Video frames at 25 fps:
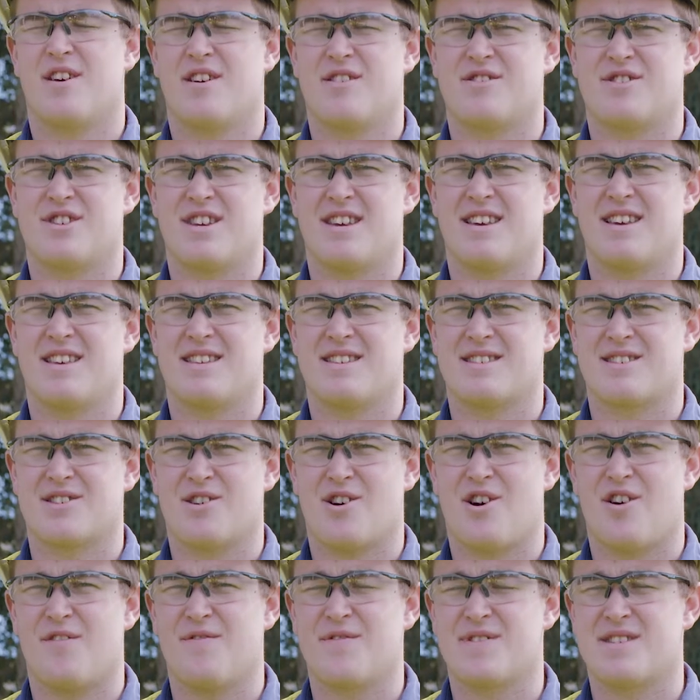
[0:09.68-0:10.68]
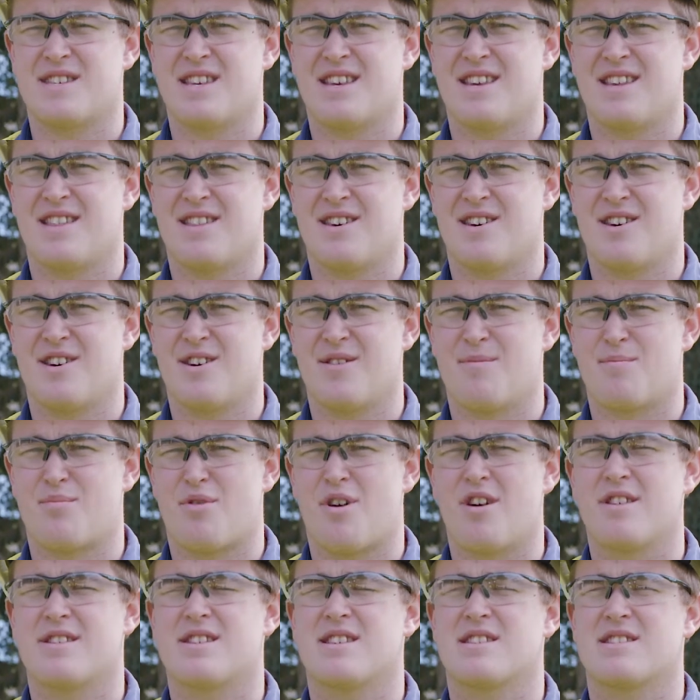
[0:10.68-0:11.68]
those years, obviously the
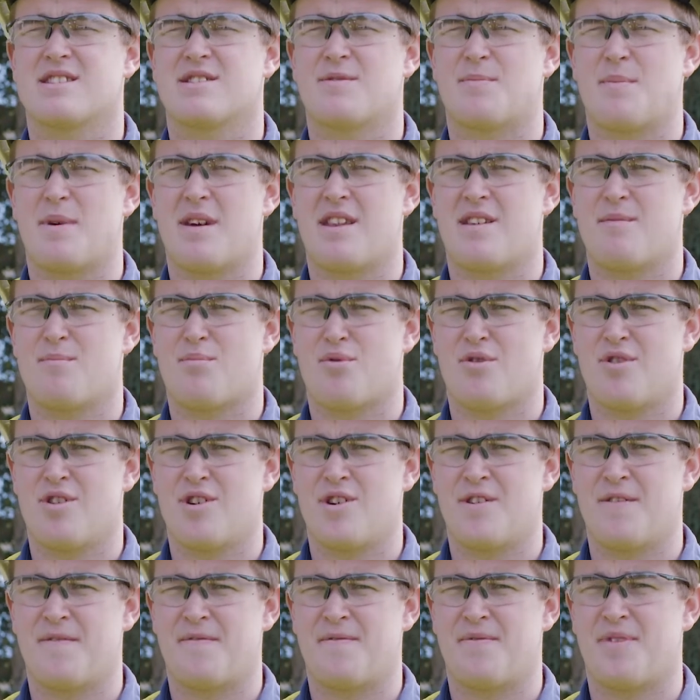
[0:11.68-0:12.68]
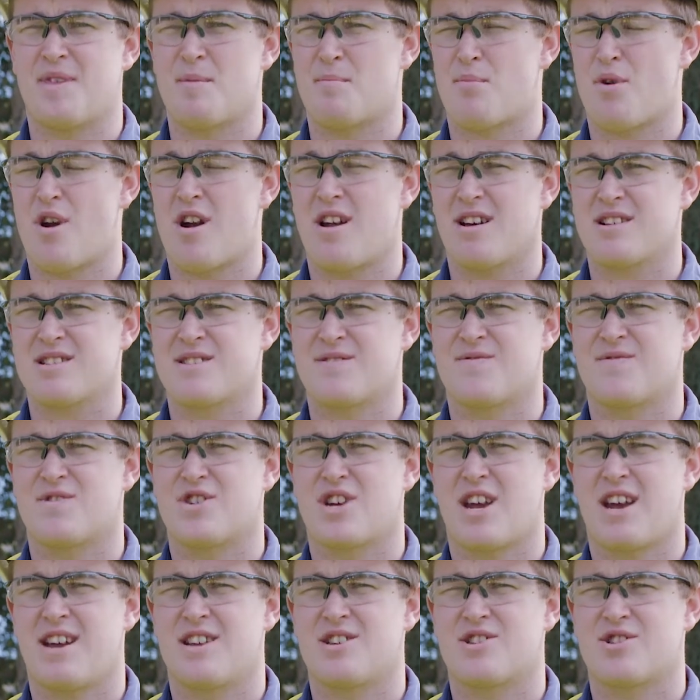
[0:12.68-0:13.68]
process has been improved, the products have
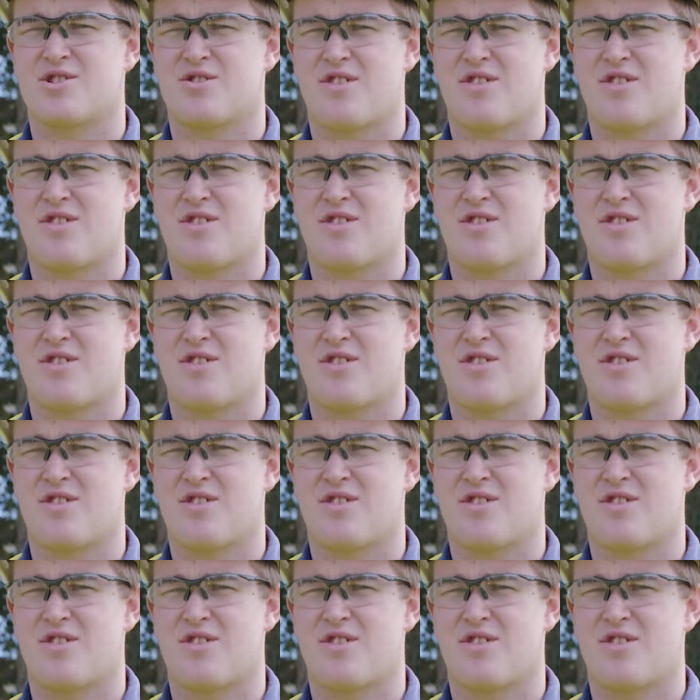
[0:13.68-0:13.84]
changed